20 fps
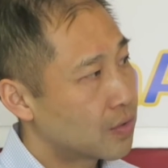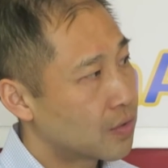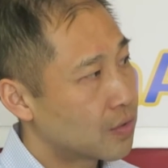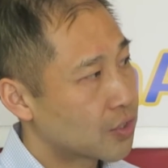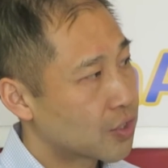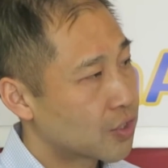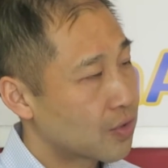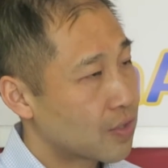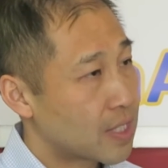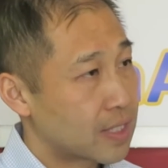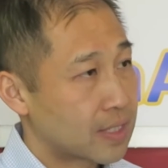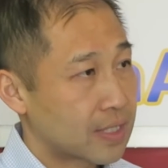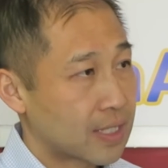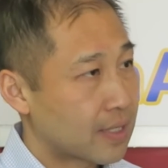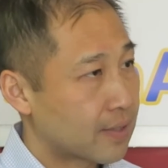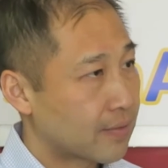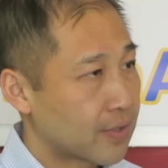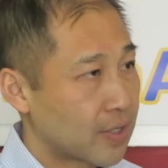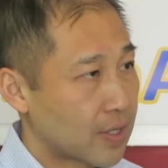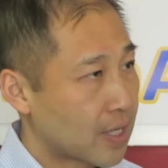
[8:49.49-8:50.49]
those trades.
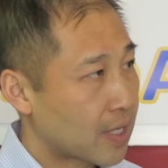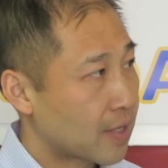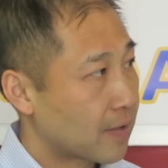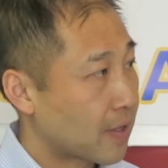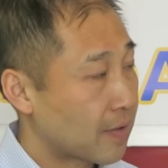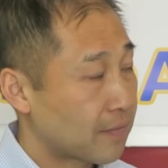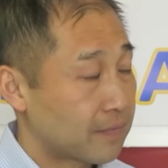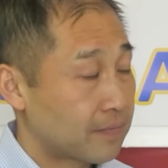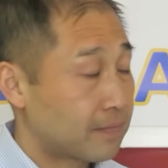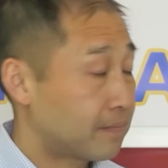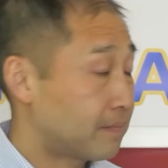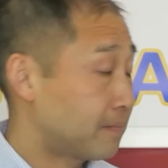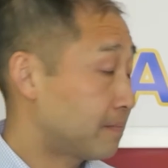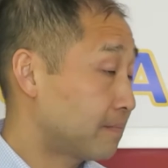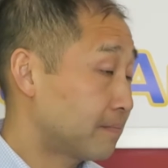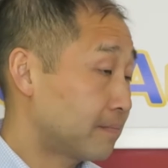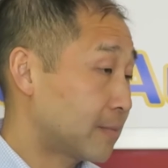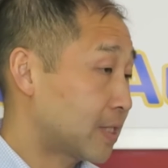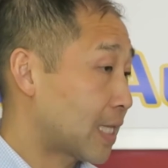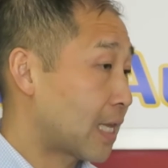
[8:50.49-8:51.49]
I have
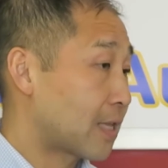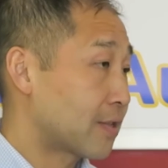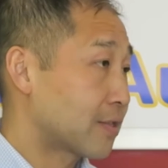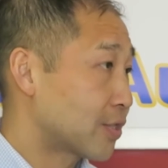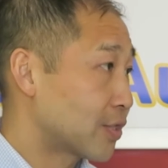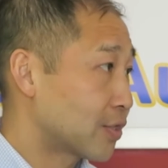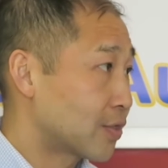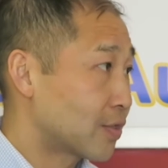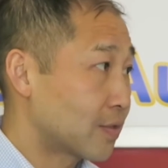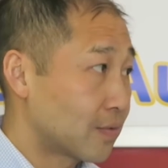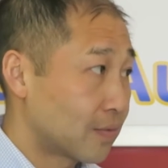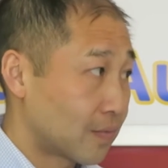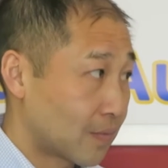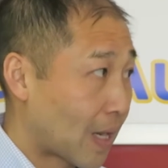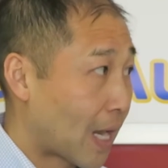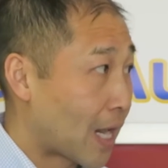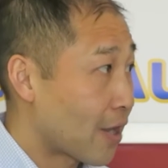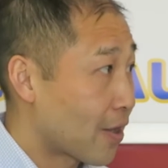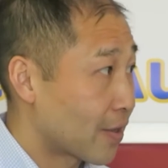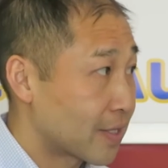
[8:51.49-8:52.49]
challenges too.
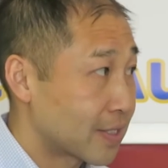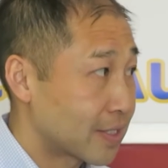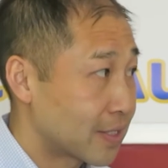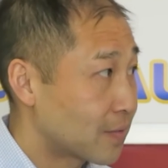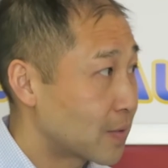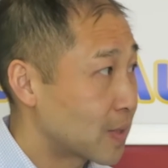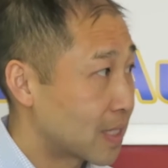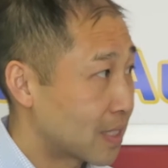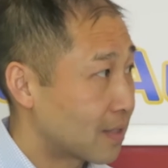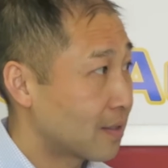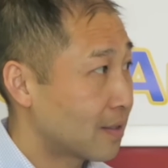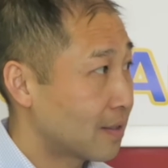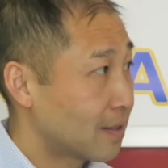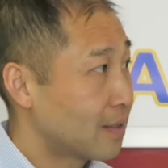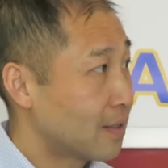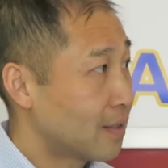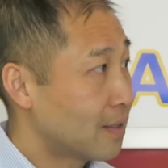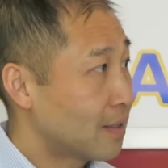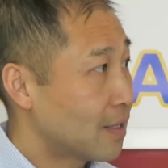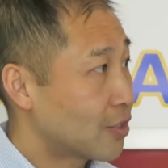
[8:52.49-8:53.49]
Hiring, it's always a
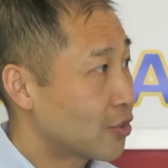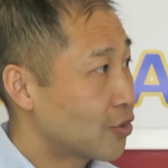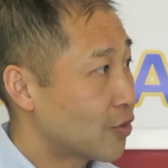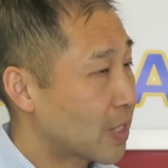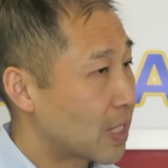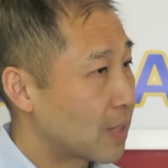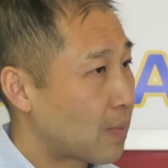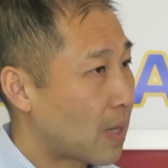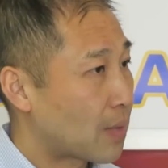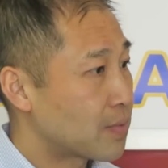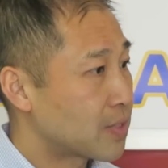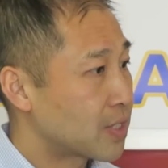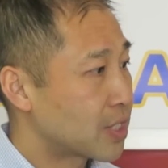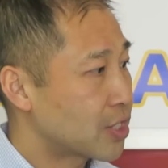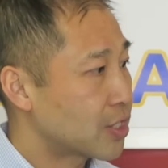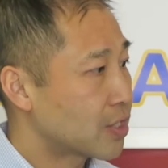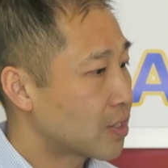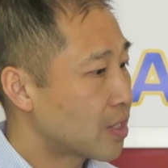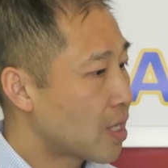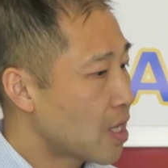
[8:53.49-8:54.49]
tricky
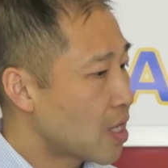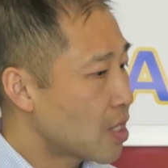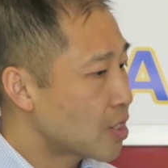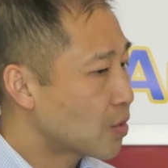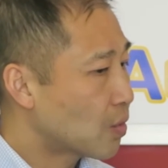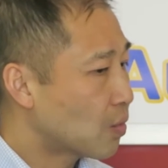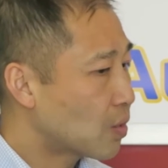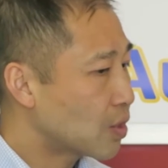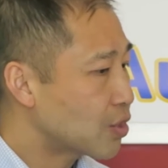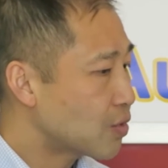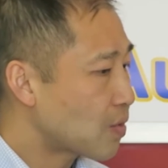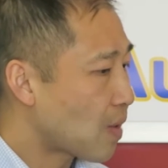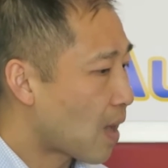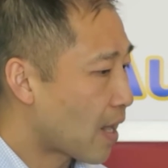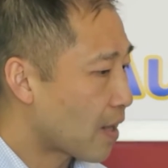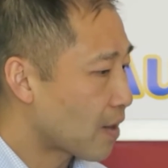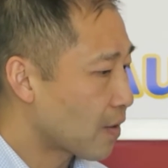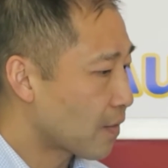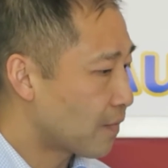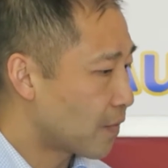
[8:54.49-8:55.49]
proposition. So once you
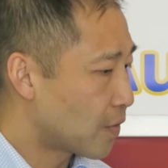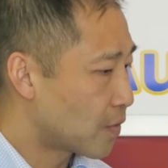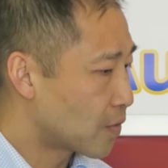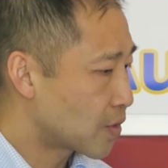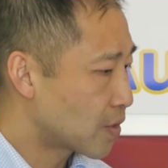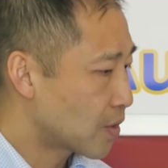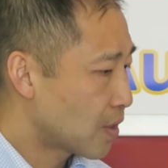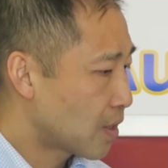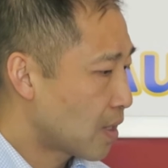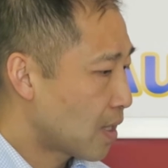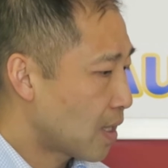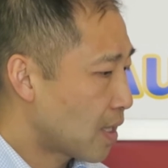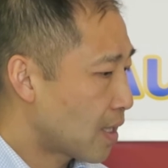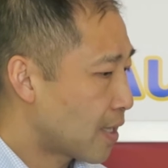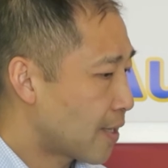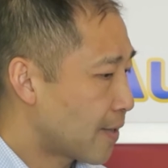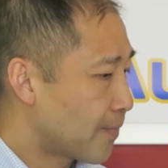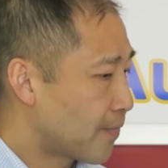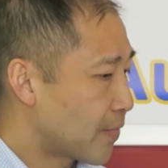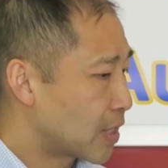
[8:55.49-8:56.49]
hire folks,
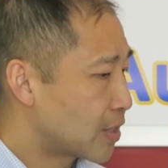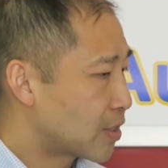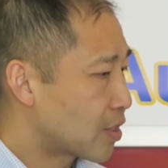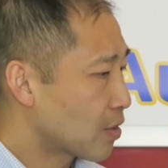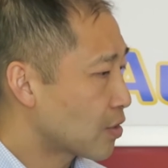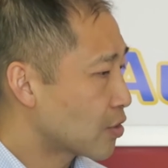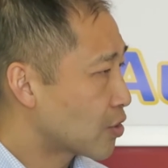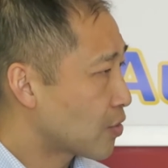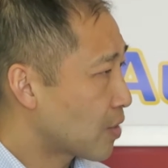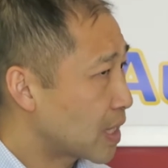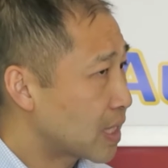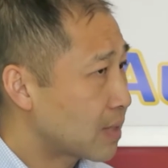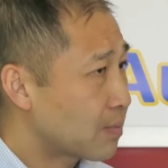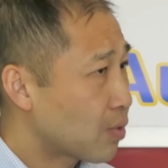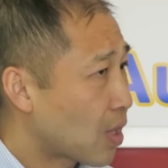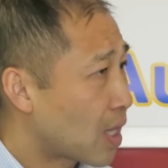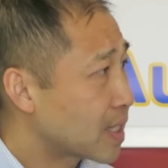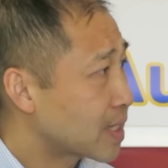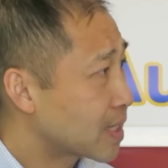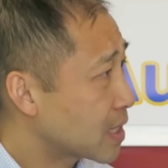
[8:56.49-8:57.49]
is there a training
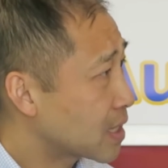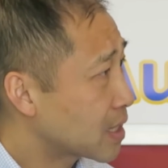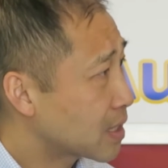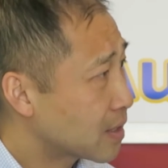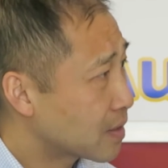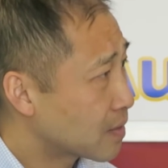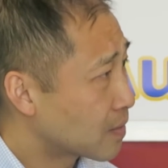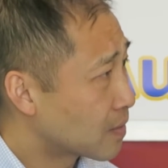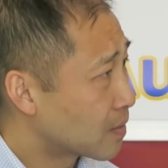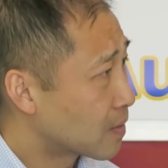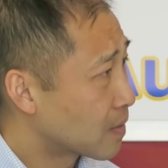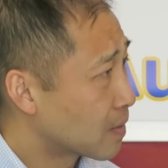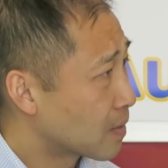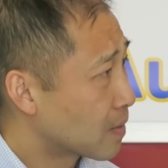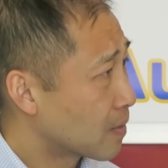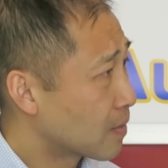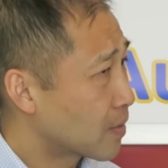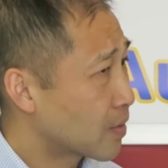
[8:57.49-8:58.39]
process, or